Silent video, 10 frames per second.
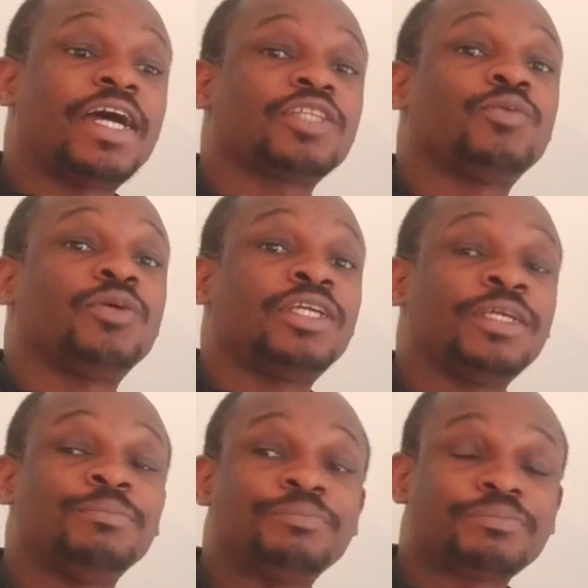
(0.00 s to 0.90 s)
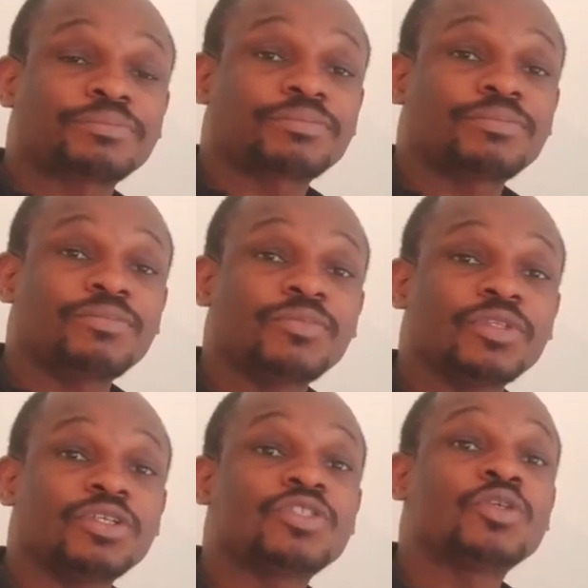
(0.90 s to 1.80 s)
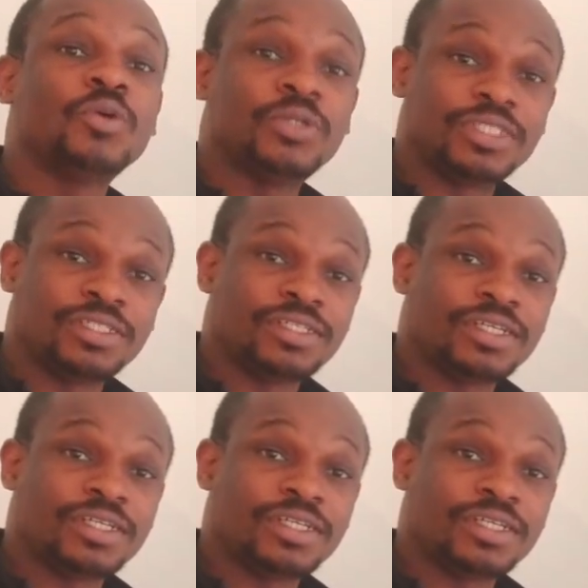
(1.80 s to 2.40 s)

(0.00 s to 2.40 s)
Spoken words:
actually sold,